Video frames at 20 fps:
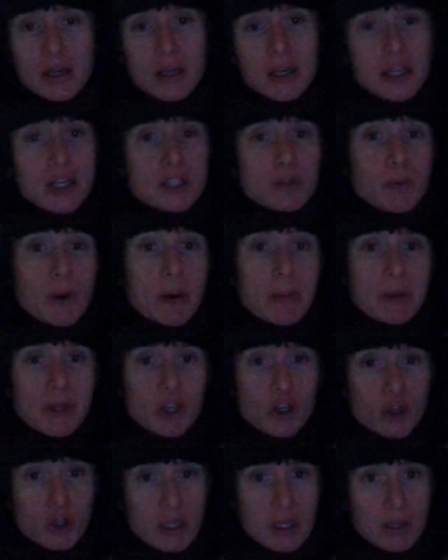And it's probably
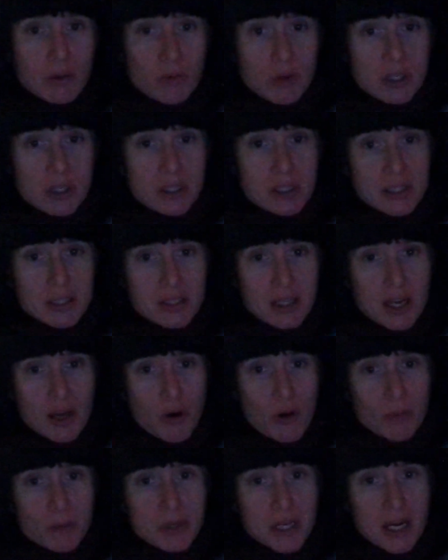good he wasn't a
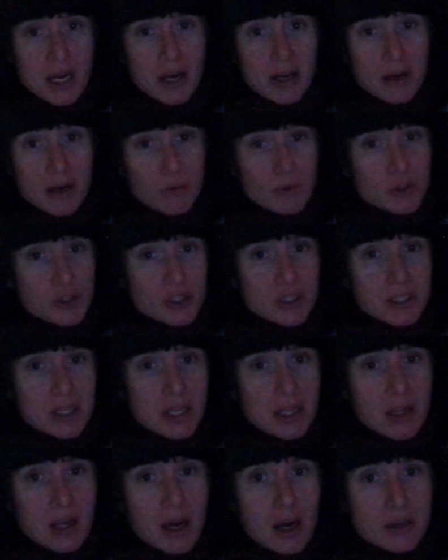stay-at-home dad, I will just say
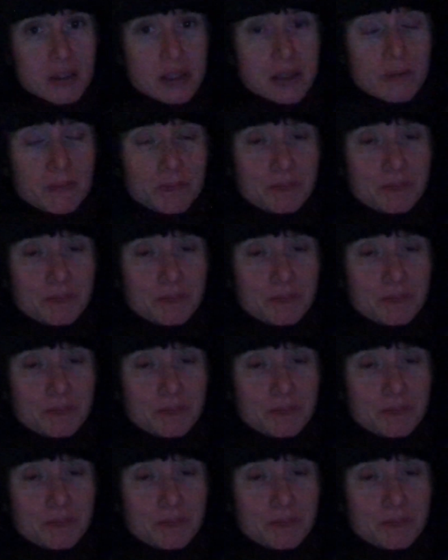that.